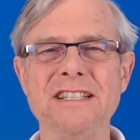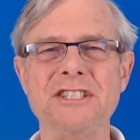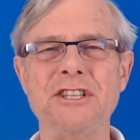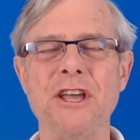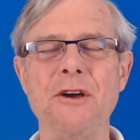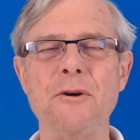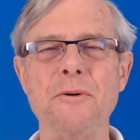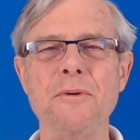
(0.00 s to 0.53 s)

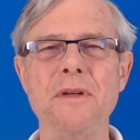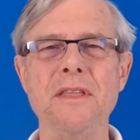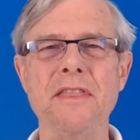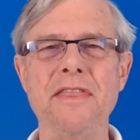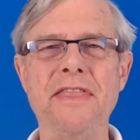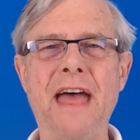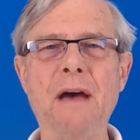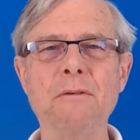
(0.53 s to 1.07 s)
So
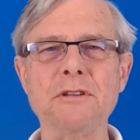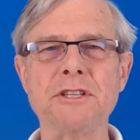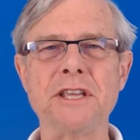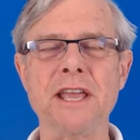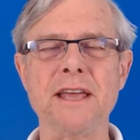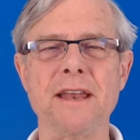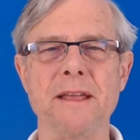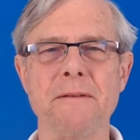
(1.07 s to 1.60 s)
that was
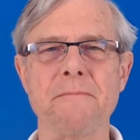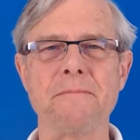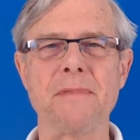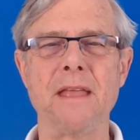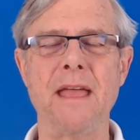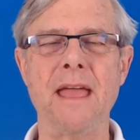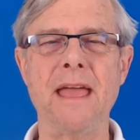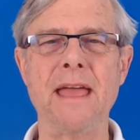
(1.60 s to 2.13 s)
kidding,
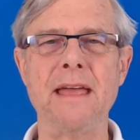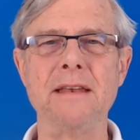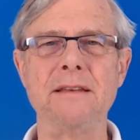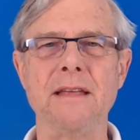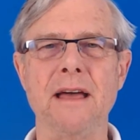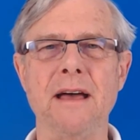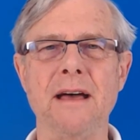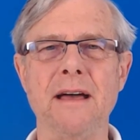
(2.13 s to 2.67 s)
and
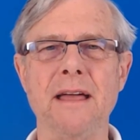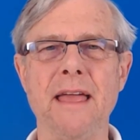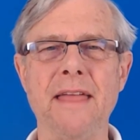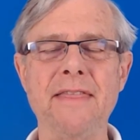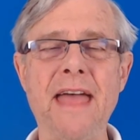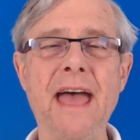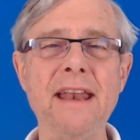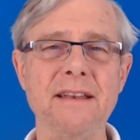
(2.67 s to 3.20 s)

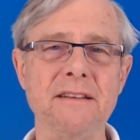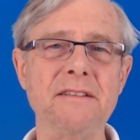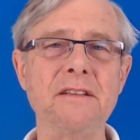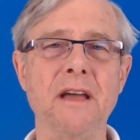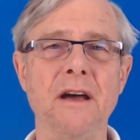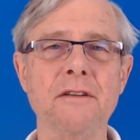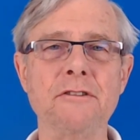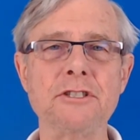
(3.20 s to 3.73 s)
that
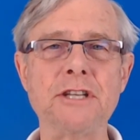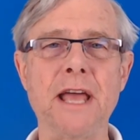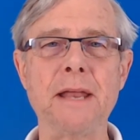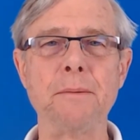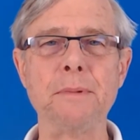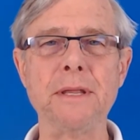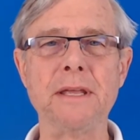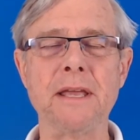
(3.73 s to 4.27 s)

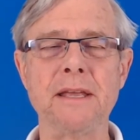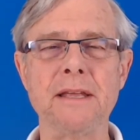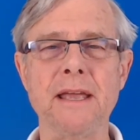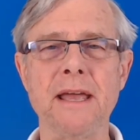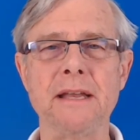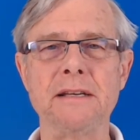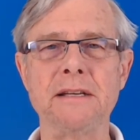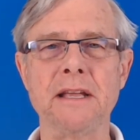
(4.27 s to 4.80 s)
understandably can
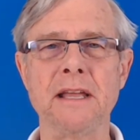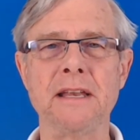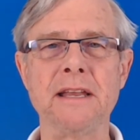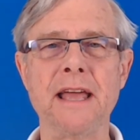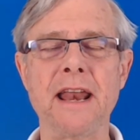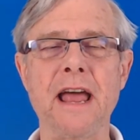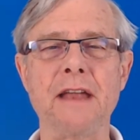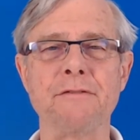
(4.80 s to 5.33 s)

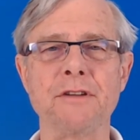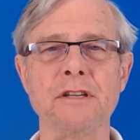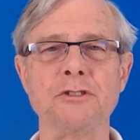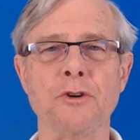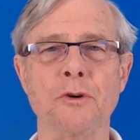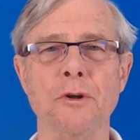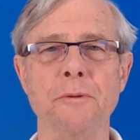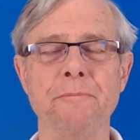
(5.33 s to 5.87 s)
get out of
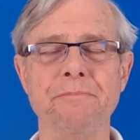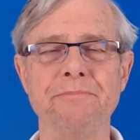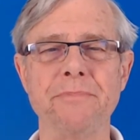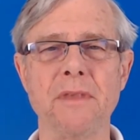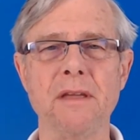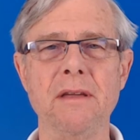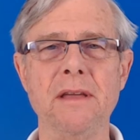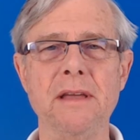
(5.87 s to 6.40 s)
control.
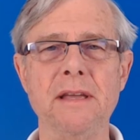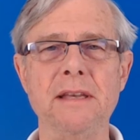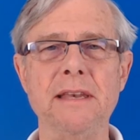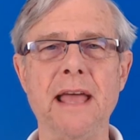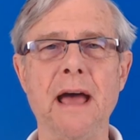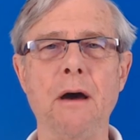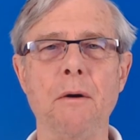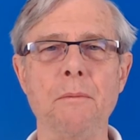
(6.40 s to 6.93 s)

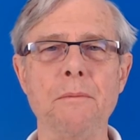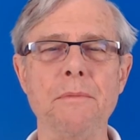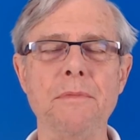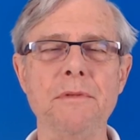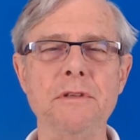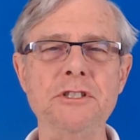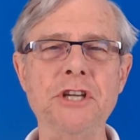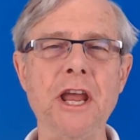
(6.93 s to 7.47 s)
Now,
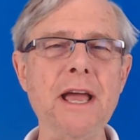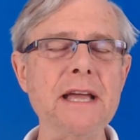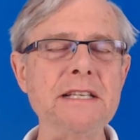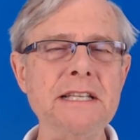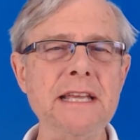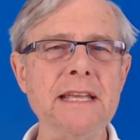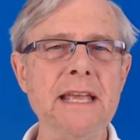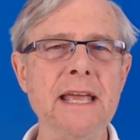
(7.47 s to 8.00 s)

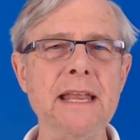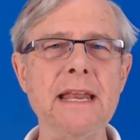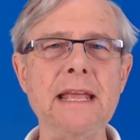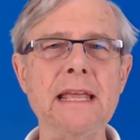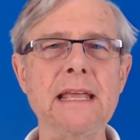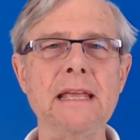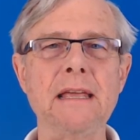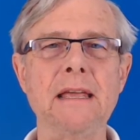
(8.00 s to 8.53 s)
JIT
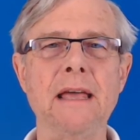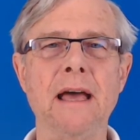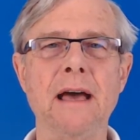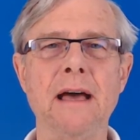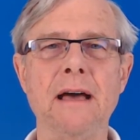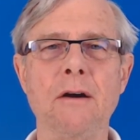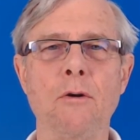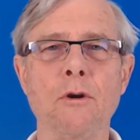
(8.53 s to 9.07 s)
kitting
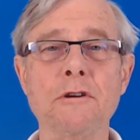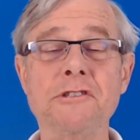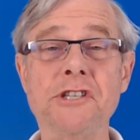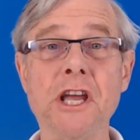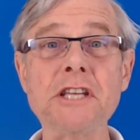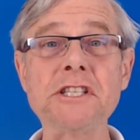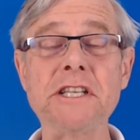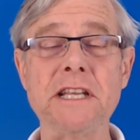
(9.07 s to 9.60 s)
or
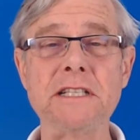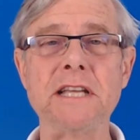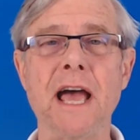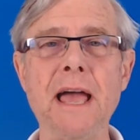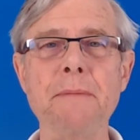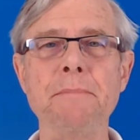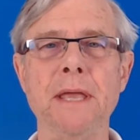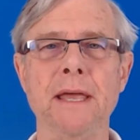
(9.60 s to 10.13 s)

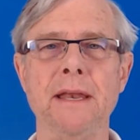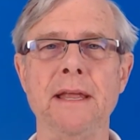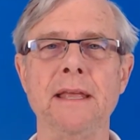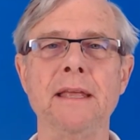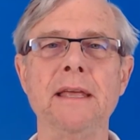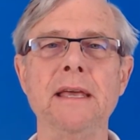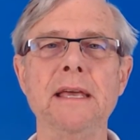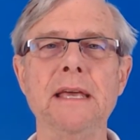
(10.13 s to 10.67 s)
just-in-time
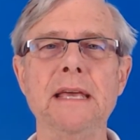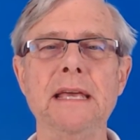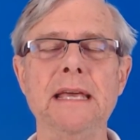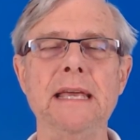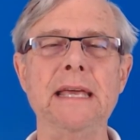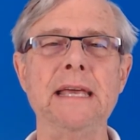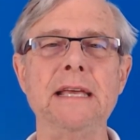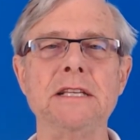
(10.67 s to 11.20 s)
kitting
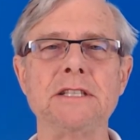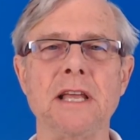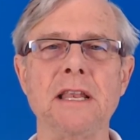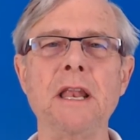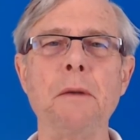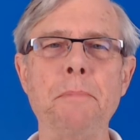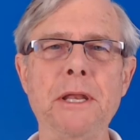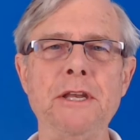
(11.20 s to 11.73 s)
is a
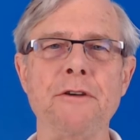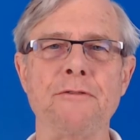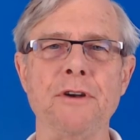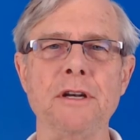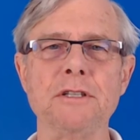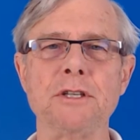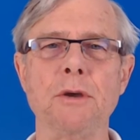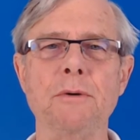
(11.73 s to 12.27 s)
little bit
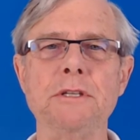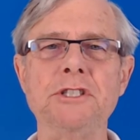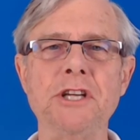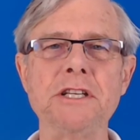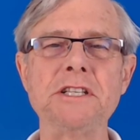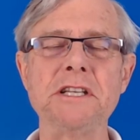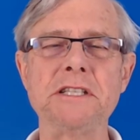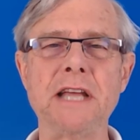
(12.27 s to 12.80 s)
different. So in
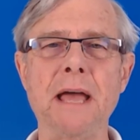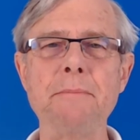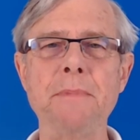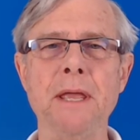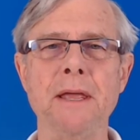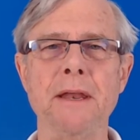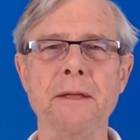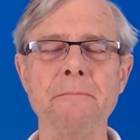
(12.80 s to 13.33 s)
just-in-time
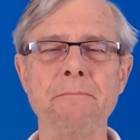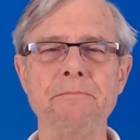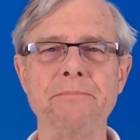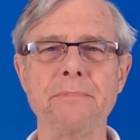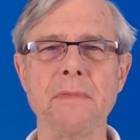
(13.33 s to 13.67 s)
kitting,